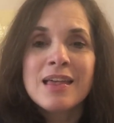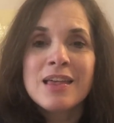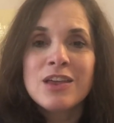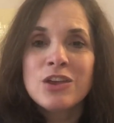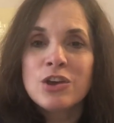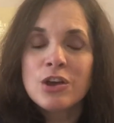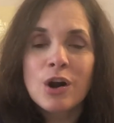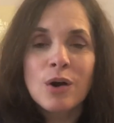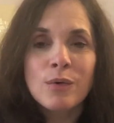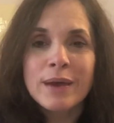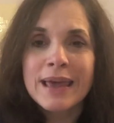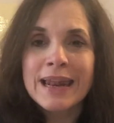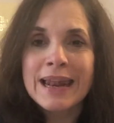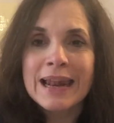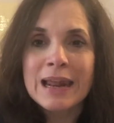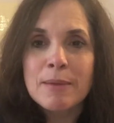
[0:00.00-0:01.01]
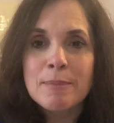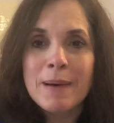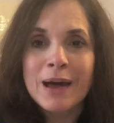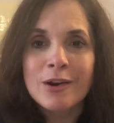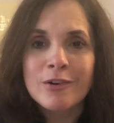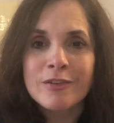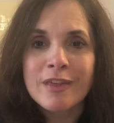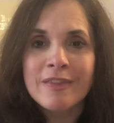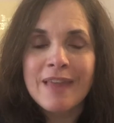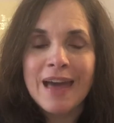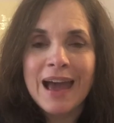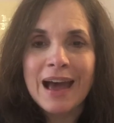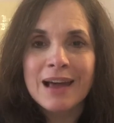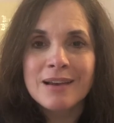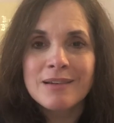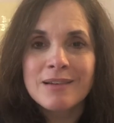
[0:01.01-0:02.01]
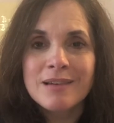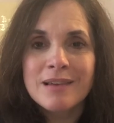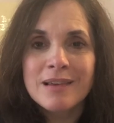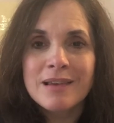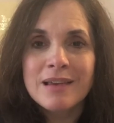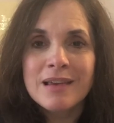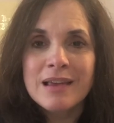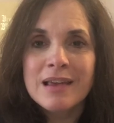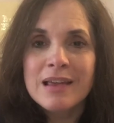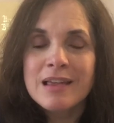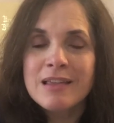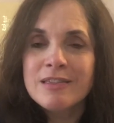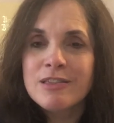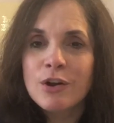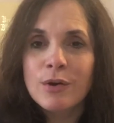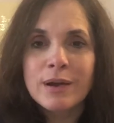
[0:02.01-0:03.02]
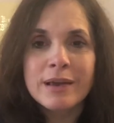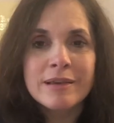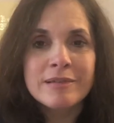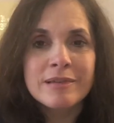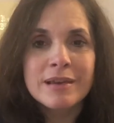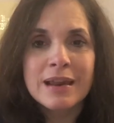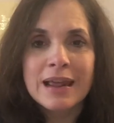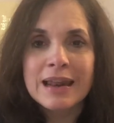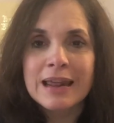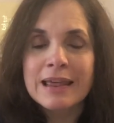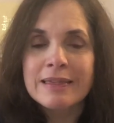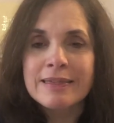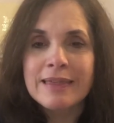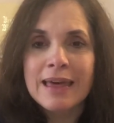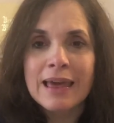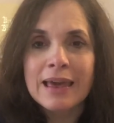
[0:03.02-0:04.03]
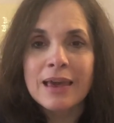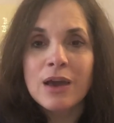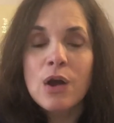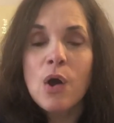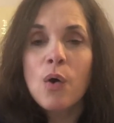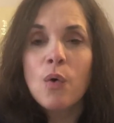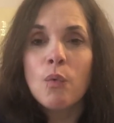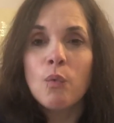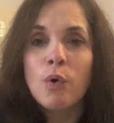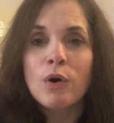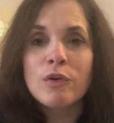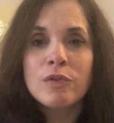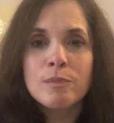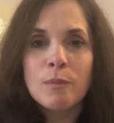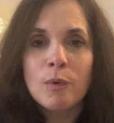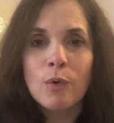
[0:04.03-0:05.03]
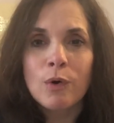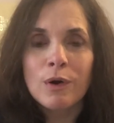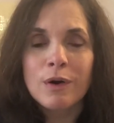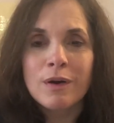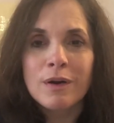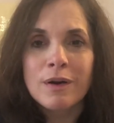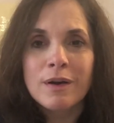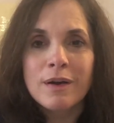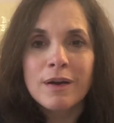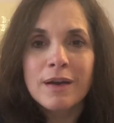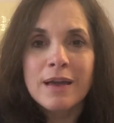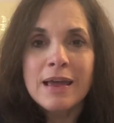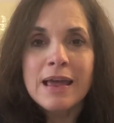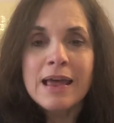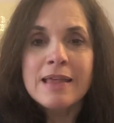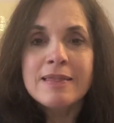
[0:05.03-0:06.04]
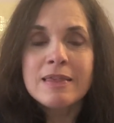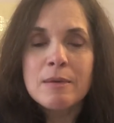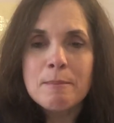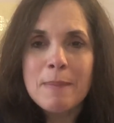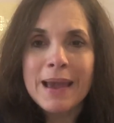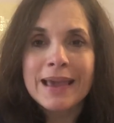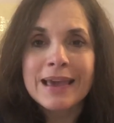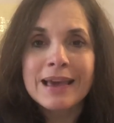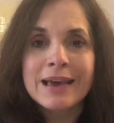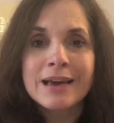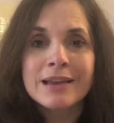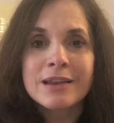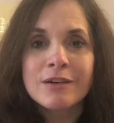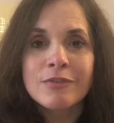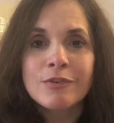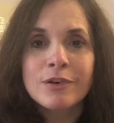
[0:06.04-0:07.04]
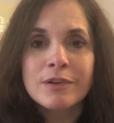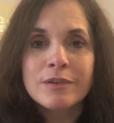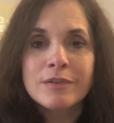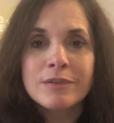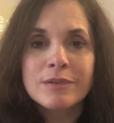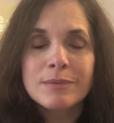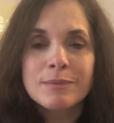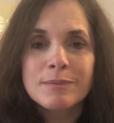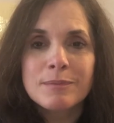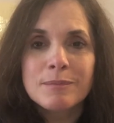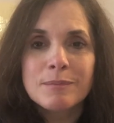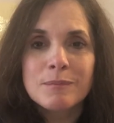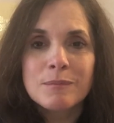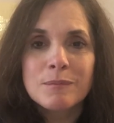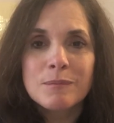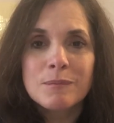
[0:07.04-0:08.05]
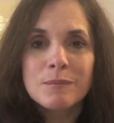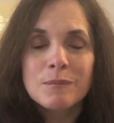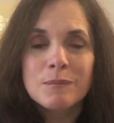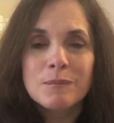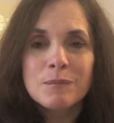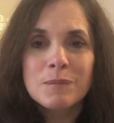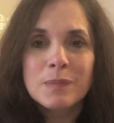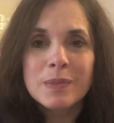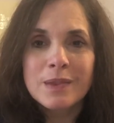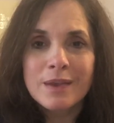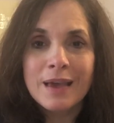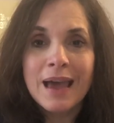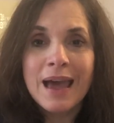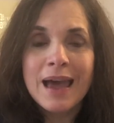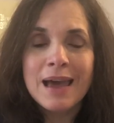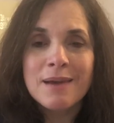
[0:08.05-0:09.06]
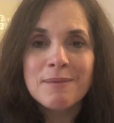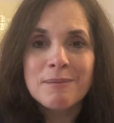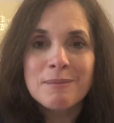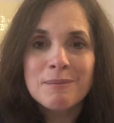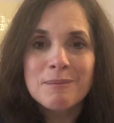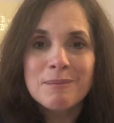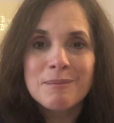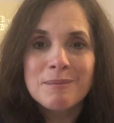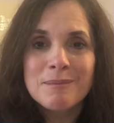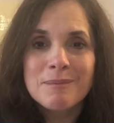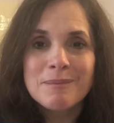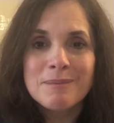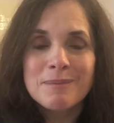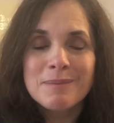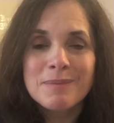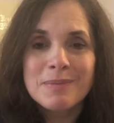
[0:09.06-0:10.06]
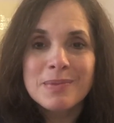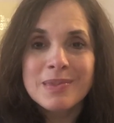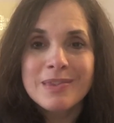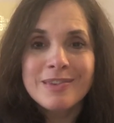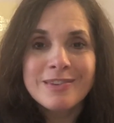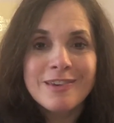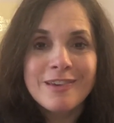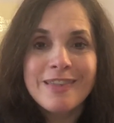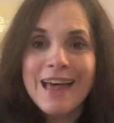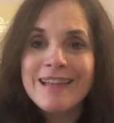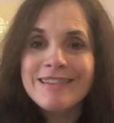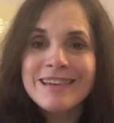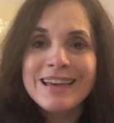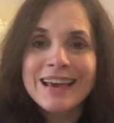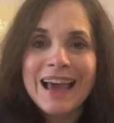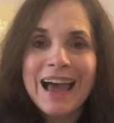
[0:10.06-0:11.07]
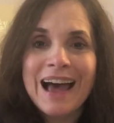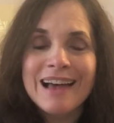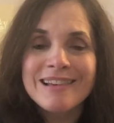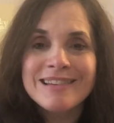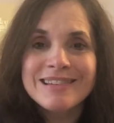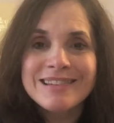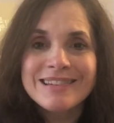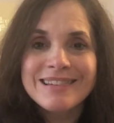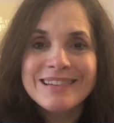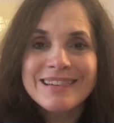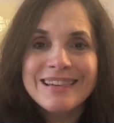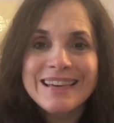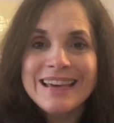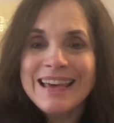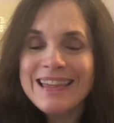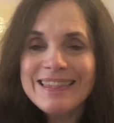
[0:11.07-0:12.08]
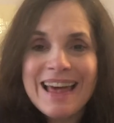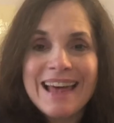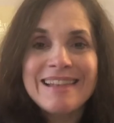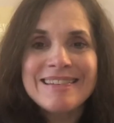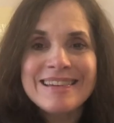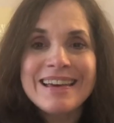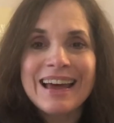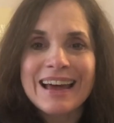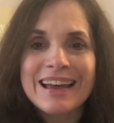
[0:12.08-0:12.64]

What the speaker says: You don't get any better than that. There isn't anything worth more than making a difference. Okay? So that's it, guys. That's it.